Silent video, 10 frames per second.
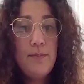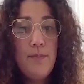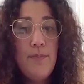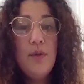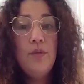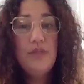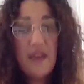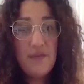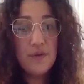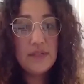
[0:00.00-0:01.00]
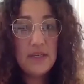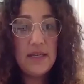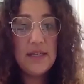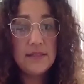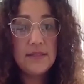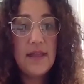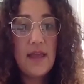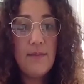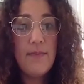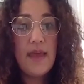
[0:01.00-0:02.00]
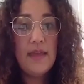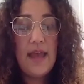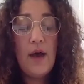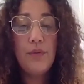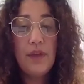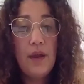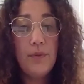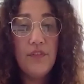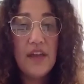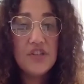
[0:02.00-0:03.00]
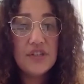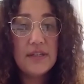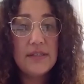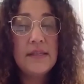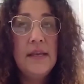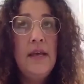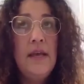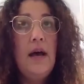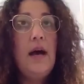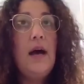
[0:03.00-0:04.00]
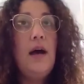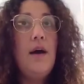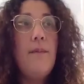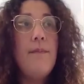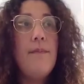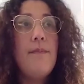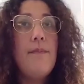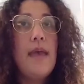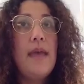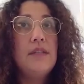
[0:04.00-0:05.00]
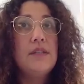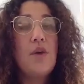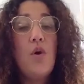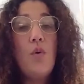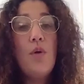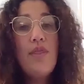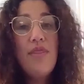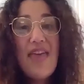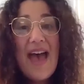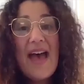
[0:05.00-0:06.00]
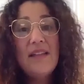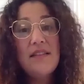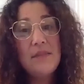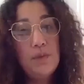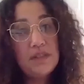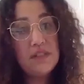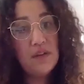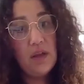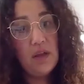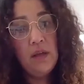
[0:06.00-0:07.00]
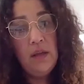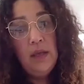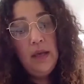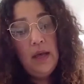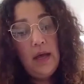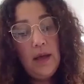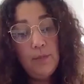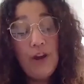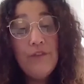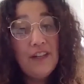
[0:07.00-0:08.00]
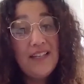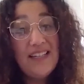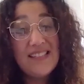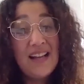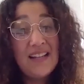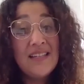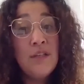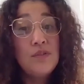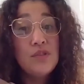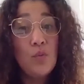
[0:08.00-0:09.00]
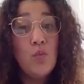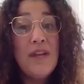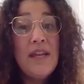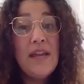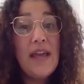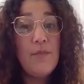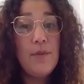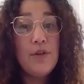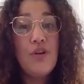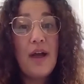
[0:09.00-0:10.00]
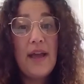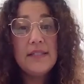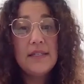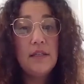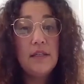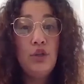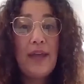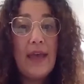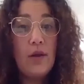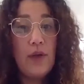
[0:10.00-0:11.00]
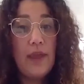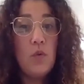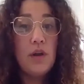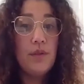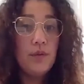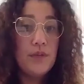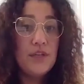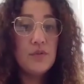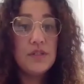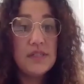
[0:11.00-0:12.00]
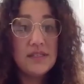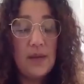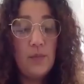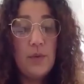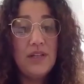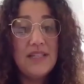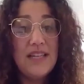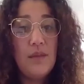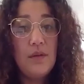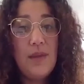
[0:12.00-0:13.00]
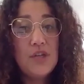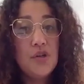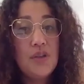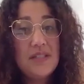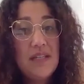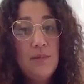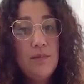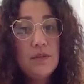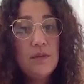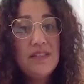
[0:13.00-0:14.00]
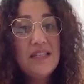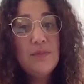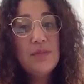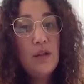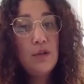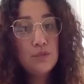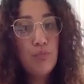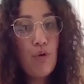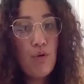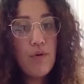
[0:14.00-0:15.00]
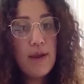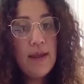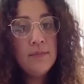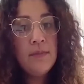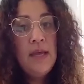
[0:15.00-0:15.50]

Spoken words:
build diversity in STEM and healthcare professions. And so that specific grant funding is not continued. So we have been trying to look at, okay, what other resources can we bring together to make sure the STEAM Scholars program